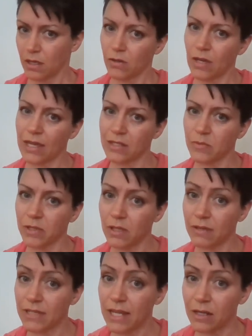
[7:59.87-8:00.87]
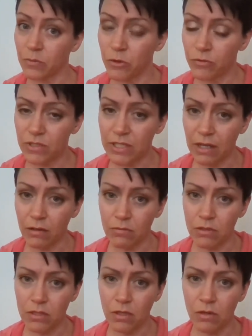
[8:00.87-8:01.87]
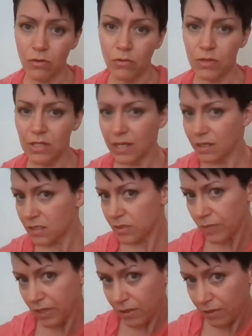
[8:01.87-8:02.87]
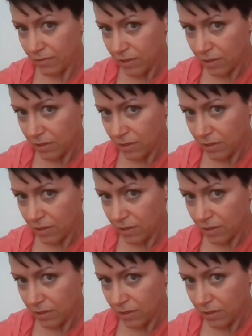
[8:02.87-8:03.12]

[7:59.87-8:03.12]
as my left hand moves down. So next, my left